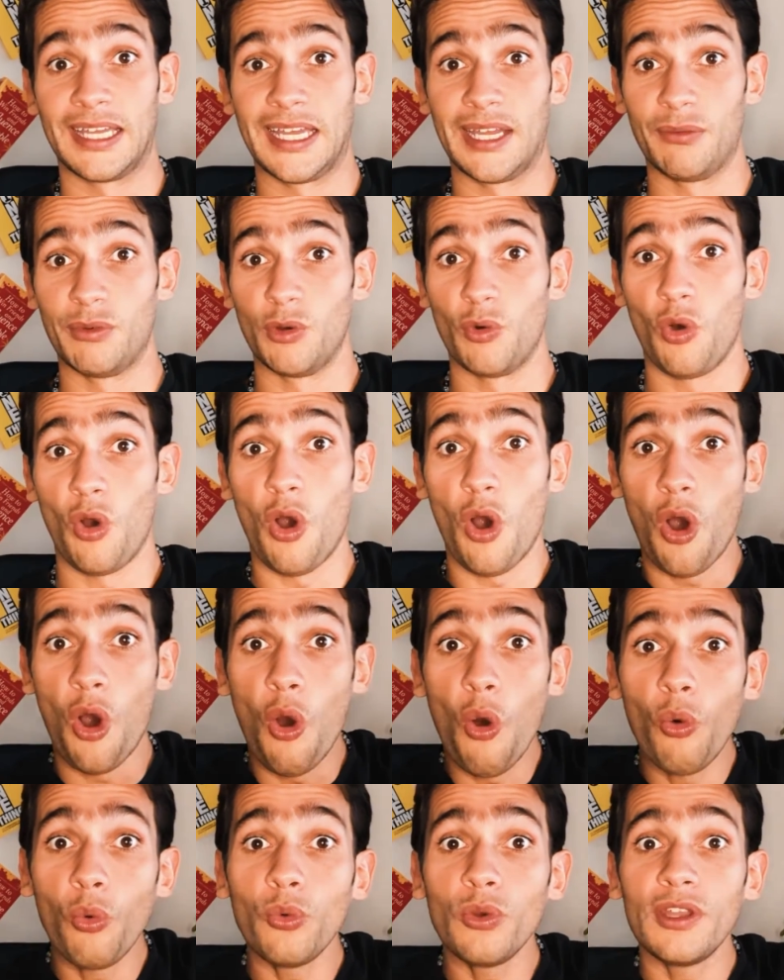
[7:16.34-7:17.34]
it will
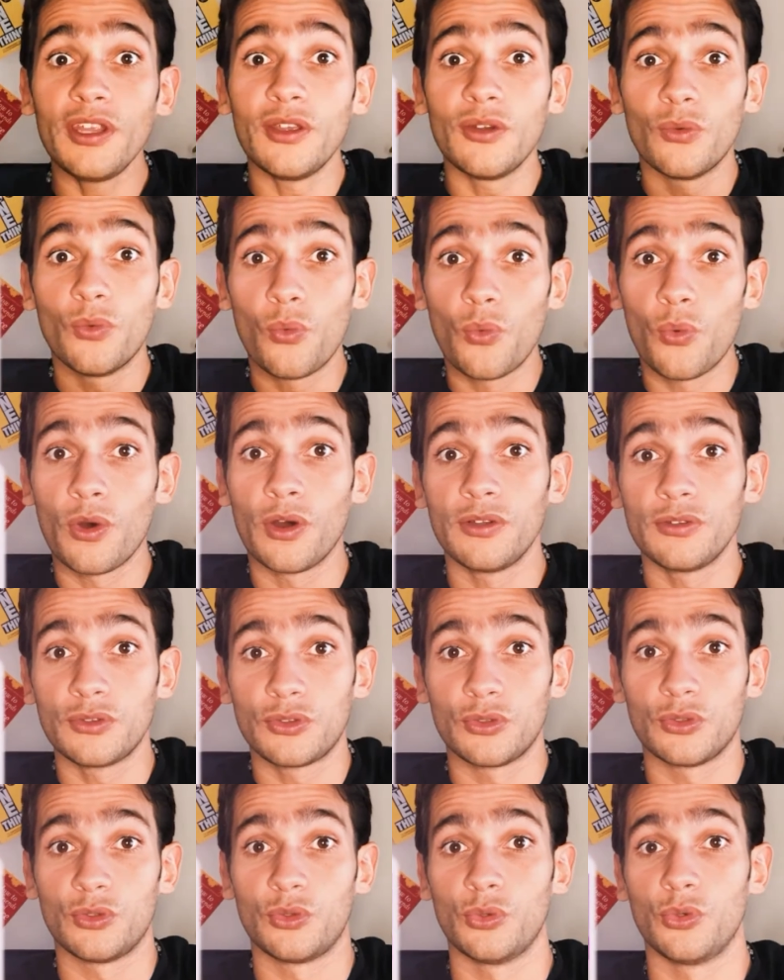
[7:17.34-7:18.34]
only want
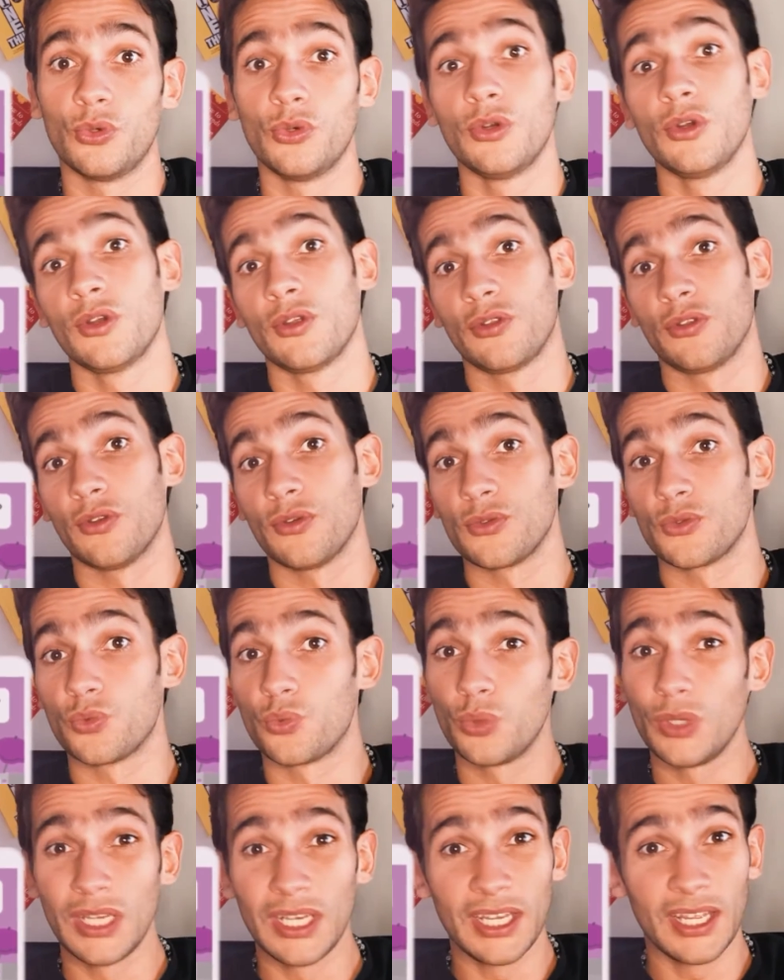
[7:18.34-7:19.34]
to do those
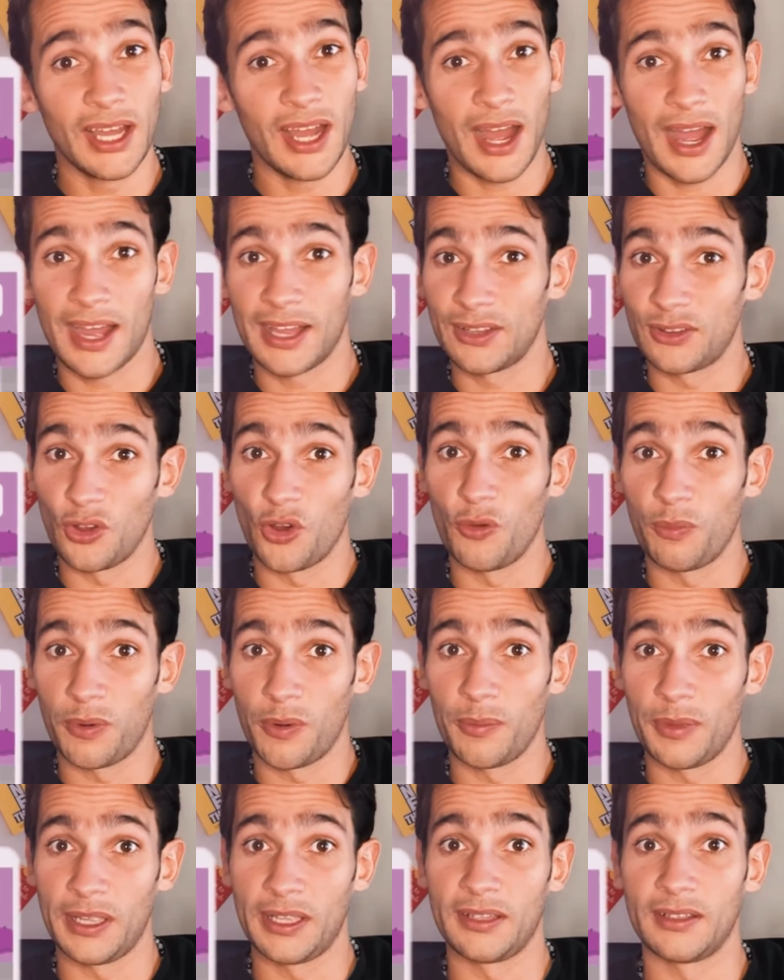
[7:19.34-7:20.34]
really high
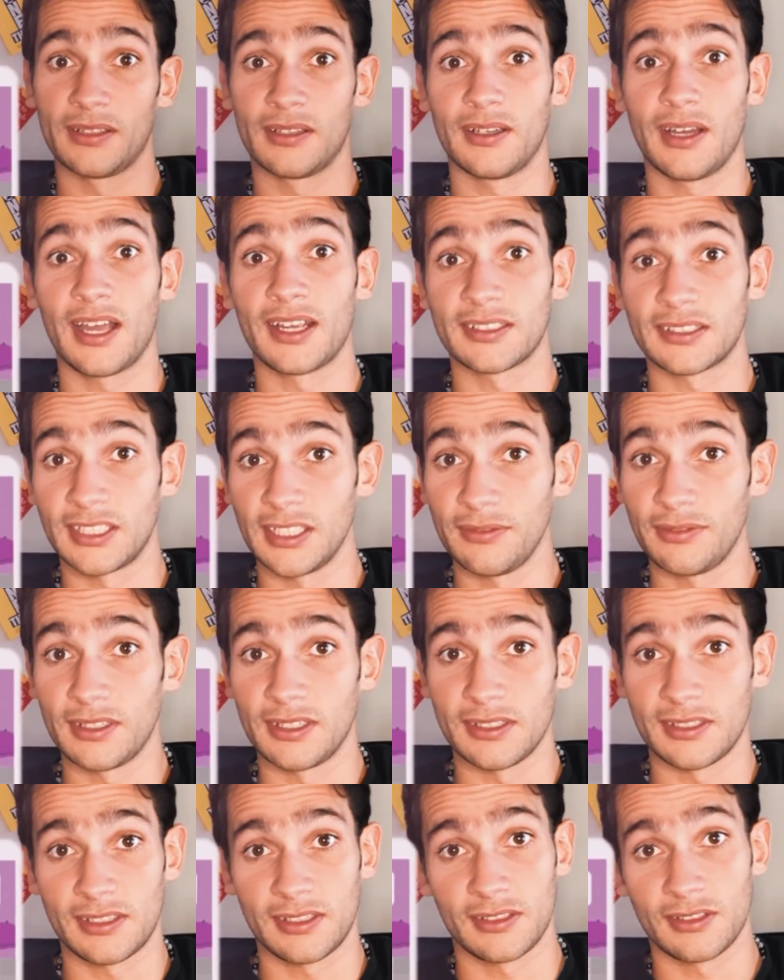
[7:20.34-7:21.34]
dopamine
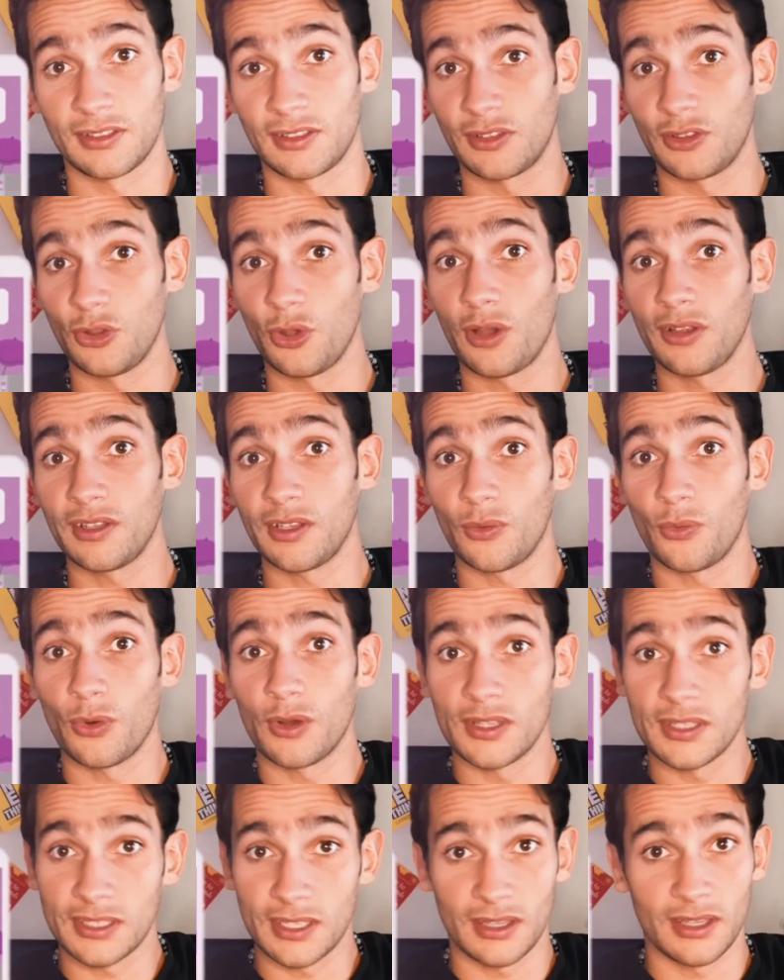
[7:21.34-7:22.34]
activities, not the
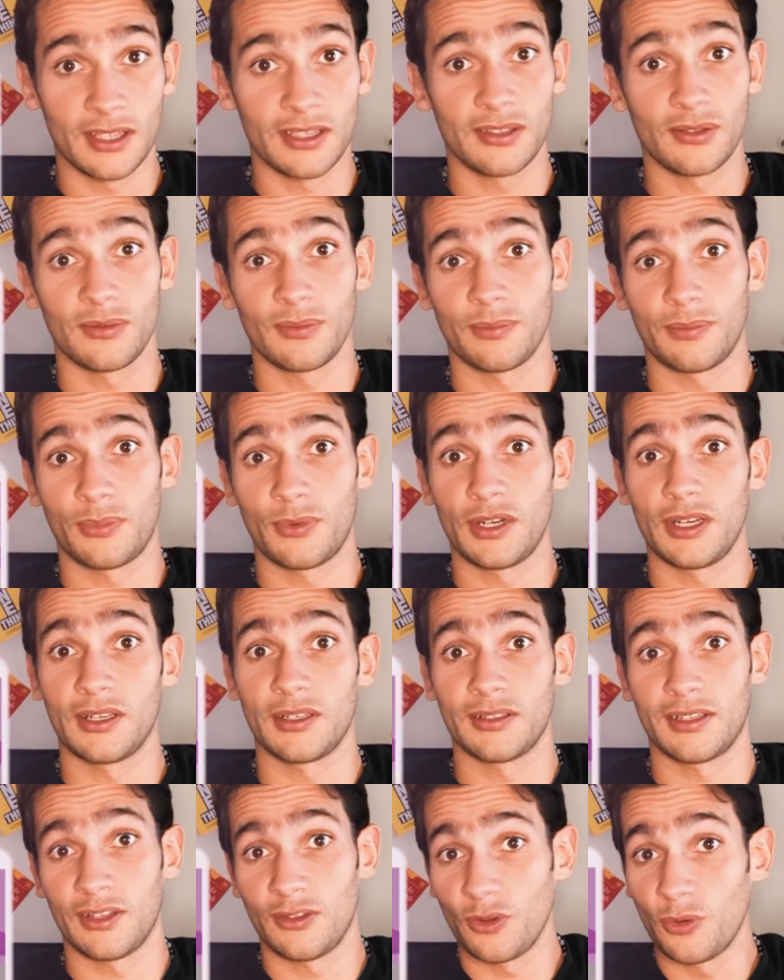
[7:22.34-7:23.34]
ones that
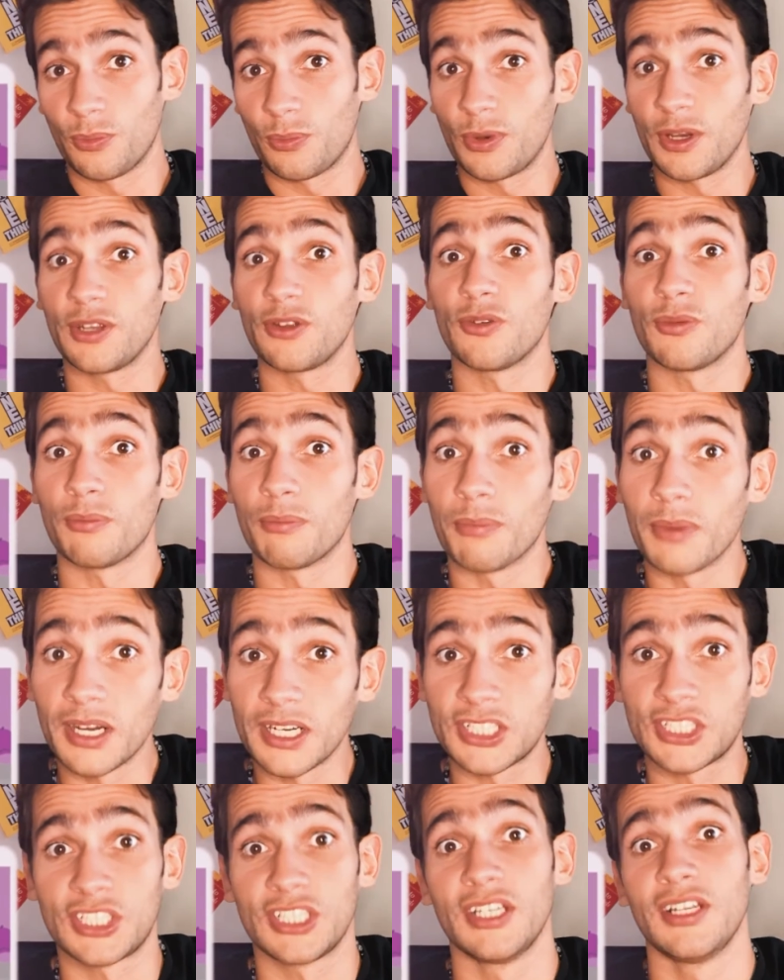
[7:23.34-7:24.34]
don't bring you
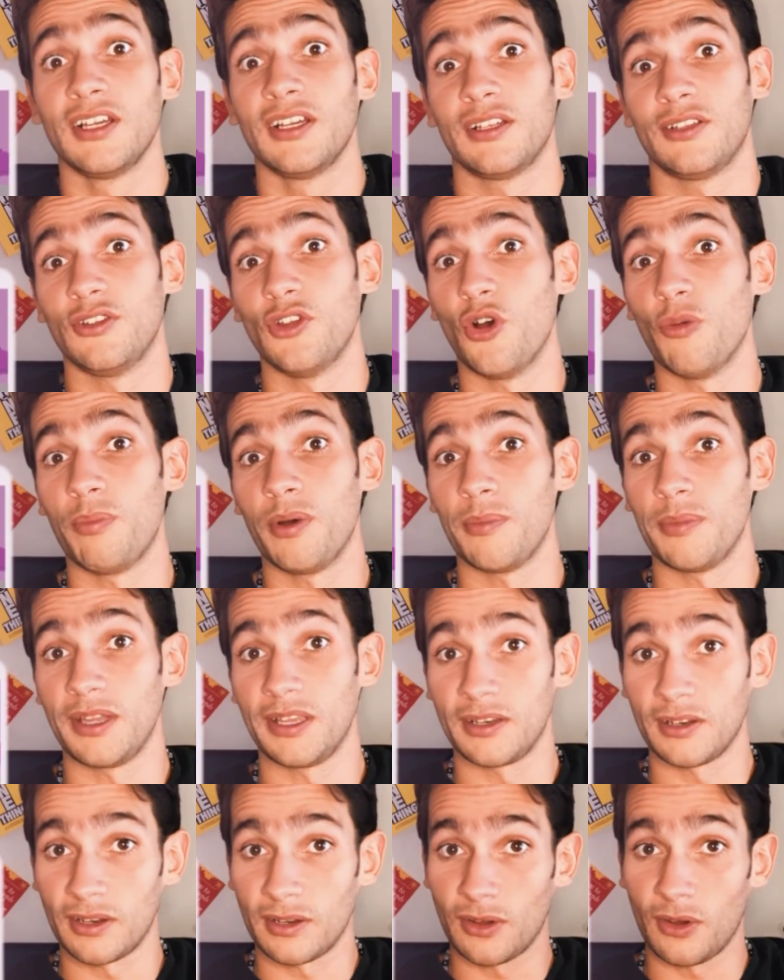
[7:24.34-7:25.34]
much
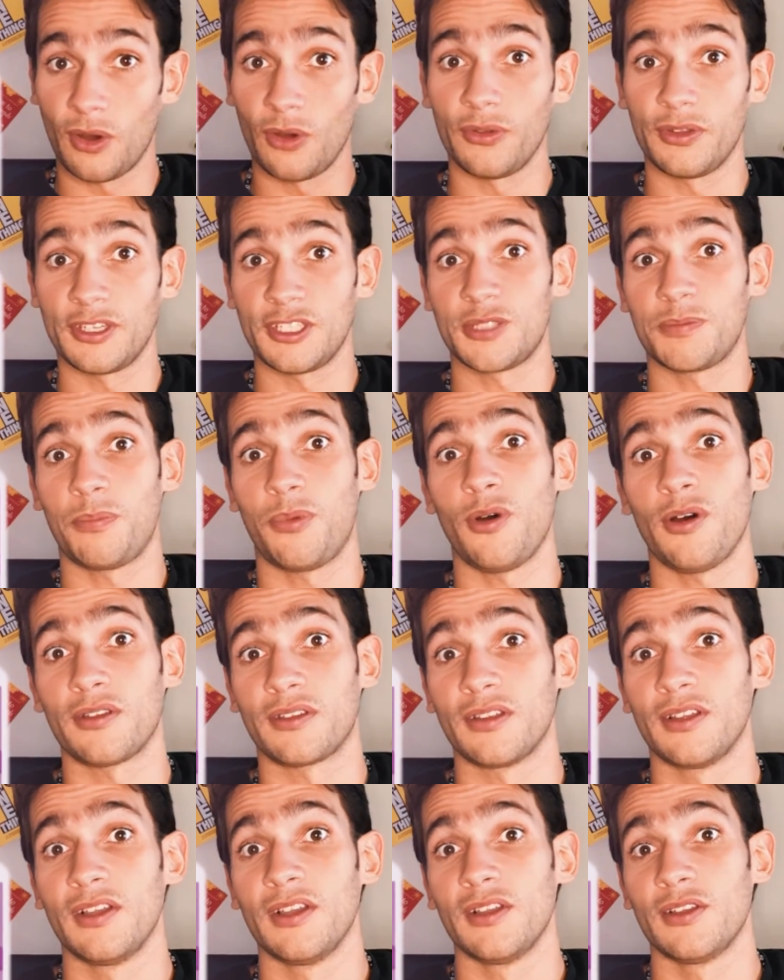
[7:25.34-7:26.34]
dopamine on the
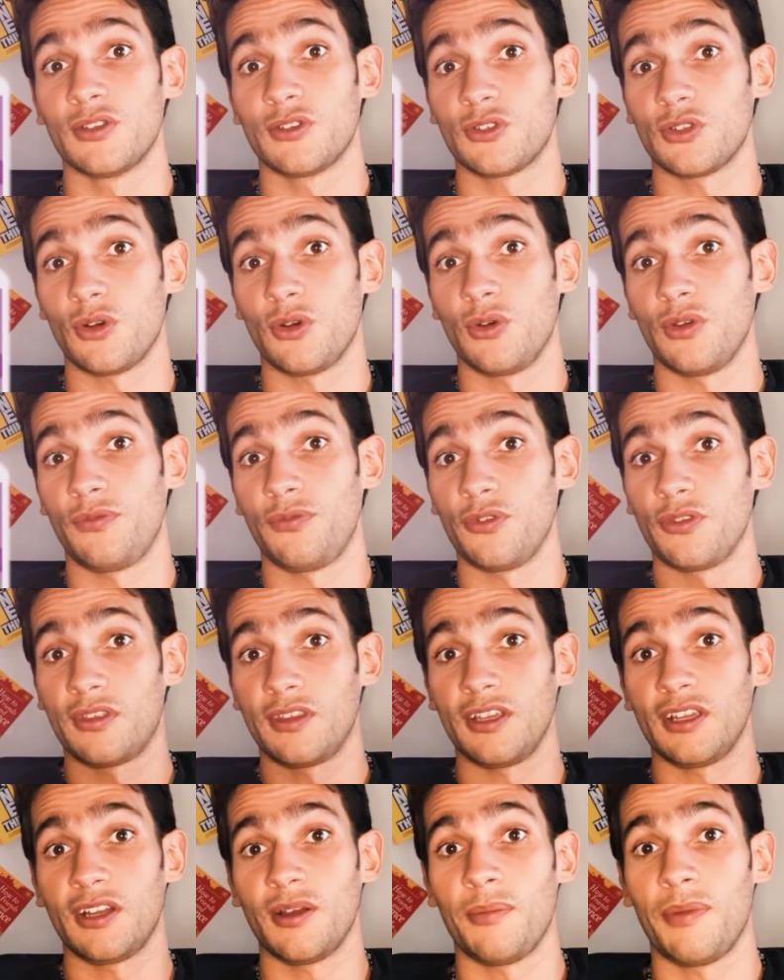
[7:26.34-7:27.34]
spot. So if you
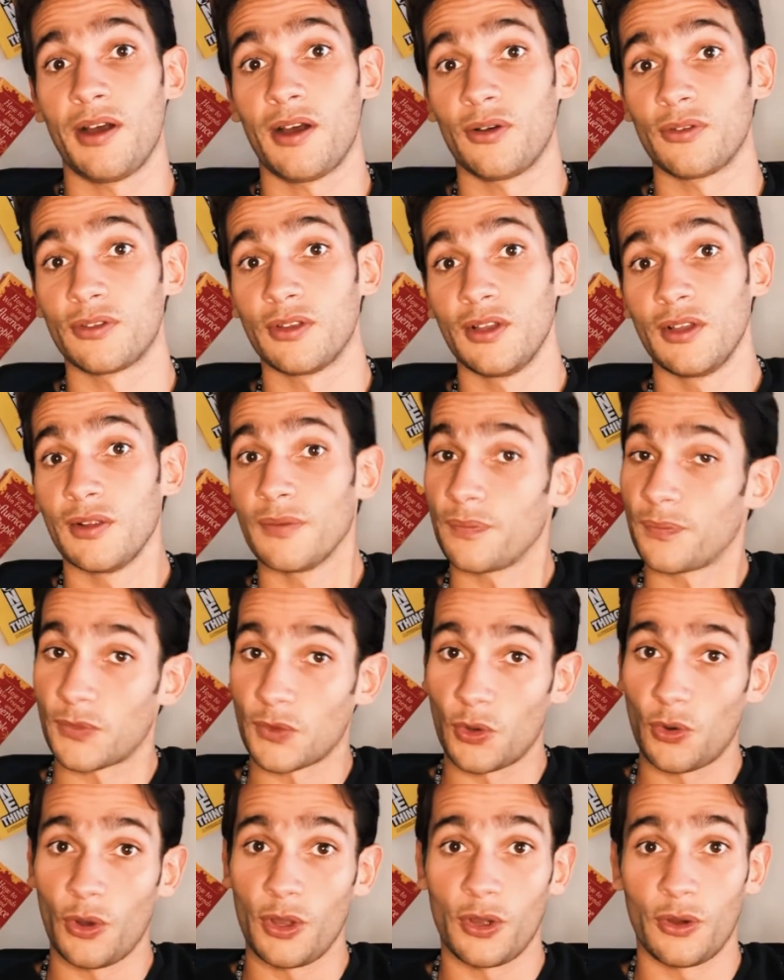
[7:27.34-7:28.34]
think about
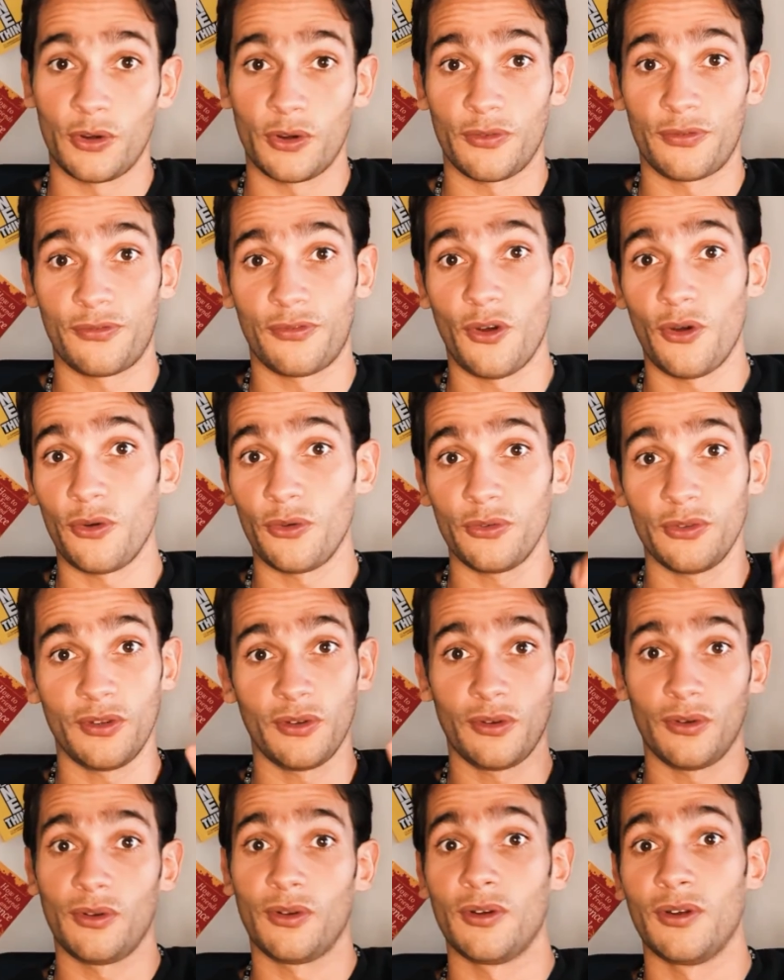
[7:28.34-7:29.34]
going on your phone,
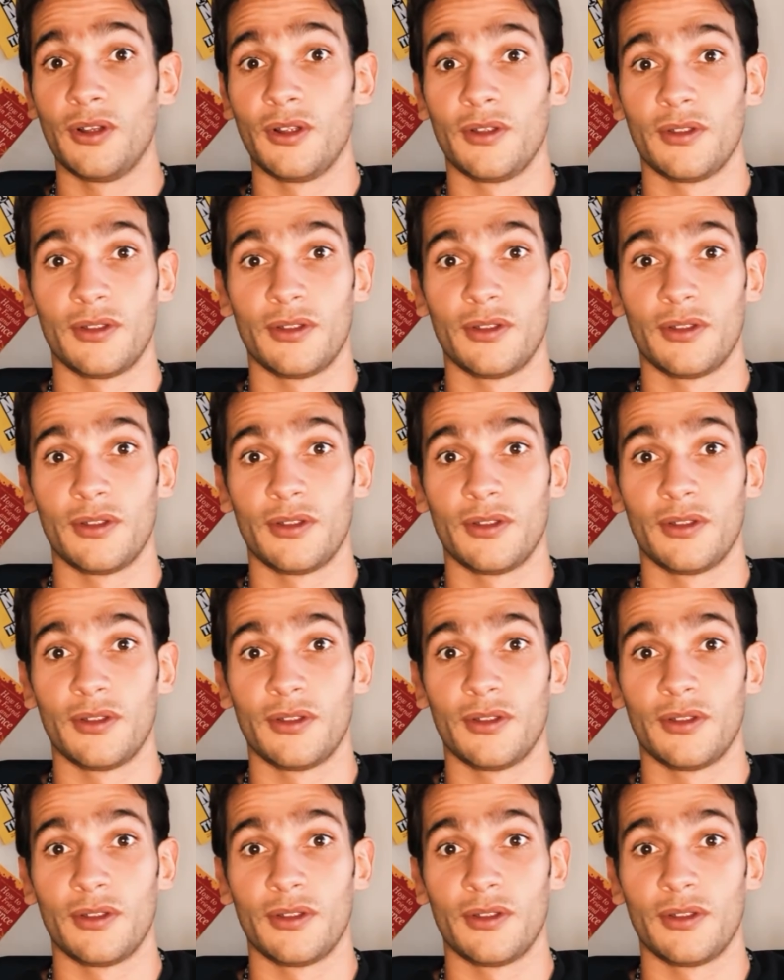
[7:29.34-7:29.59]
or